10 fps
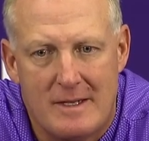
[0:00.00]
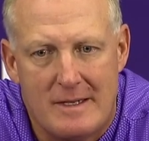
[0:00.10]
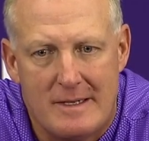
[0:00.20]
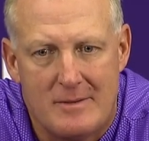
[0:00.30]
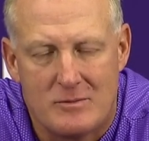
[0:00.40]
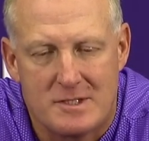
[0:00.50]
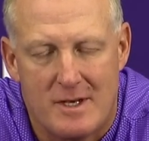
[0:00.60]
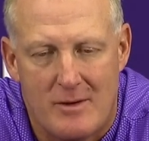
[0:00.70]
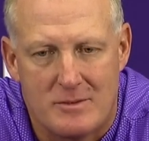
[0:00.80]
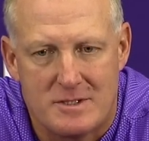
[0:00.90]
Uh, once again,
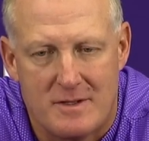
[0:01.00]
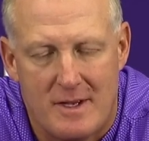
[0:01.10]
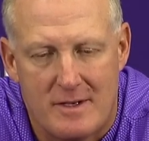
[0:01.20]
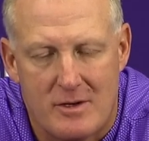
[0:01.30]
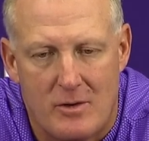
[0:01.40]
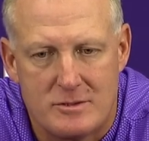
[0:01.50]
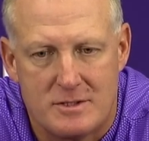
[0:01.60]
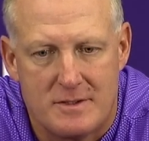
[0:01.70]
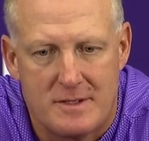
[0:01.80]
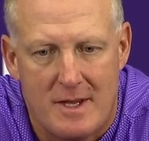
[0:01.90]
I wasn't the head coach
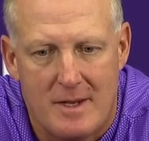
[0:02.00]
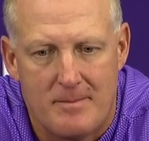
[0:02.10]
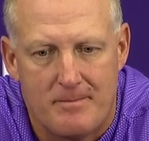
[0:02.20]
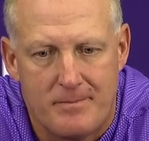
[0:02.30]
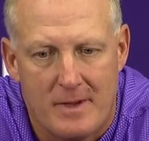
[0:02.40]
at the time.